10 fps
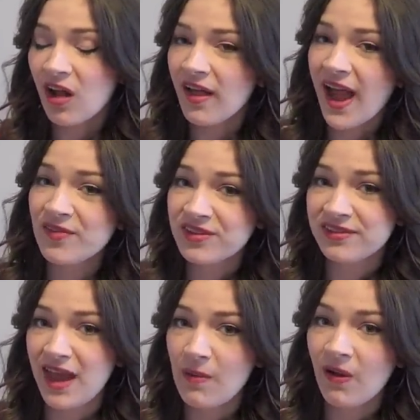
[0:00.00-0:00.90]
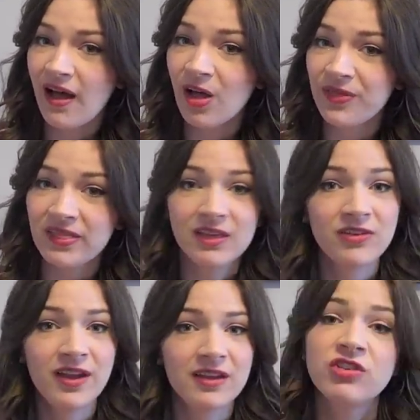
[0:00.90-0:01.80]
all I have to say about healthy
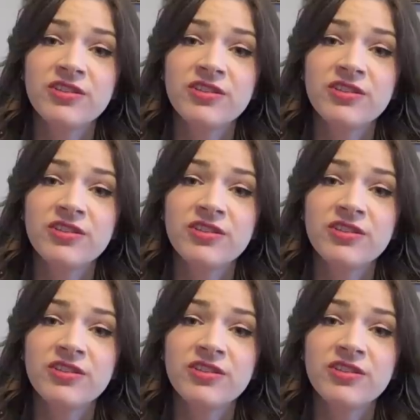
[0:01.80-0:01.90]
living.